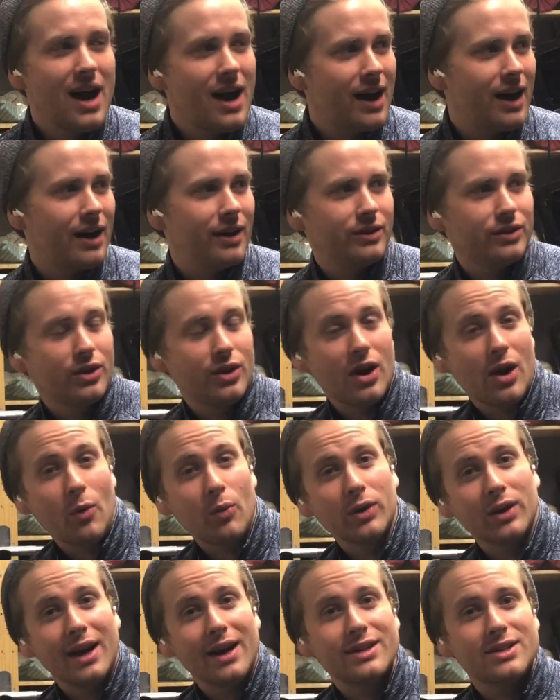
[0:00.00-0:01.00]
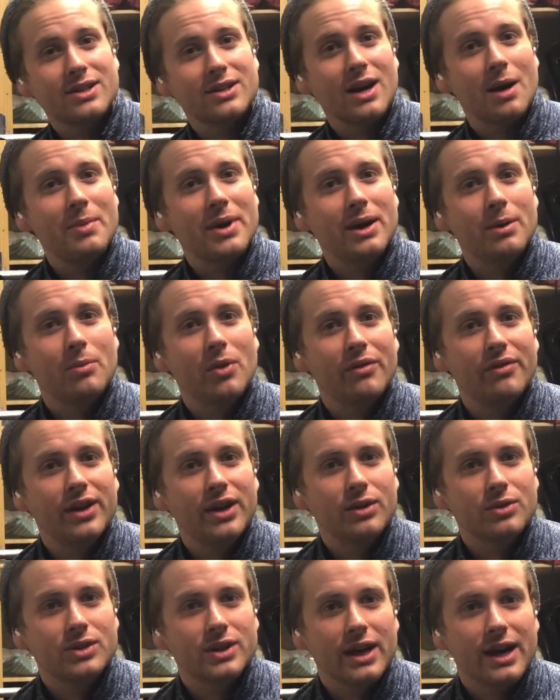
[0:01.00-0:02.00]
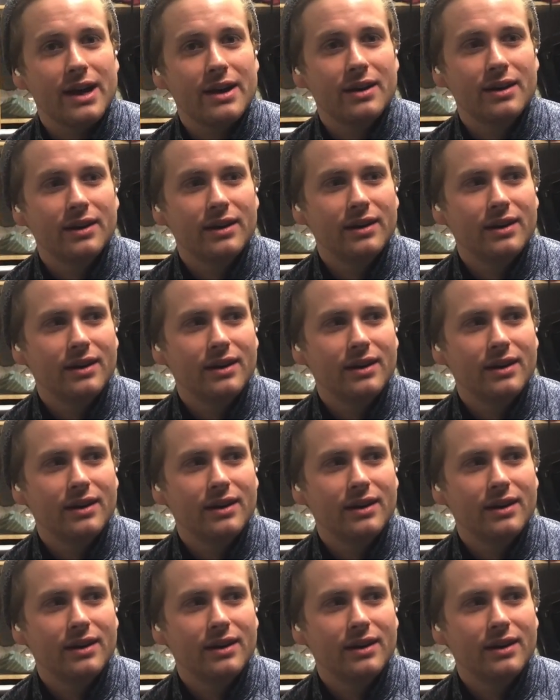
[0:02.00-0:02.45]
I, I would like to start making more videos again.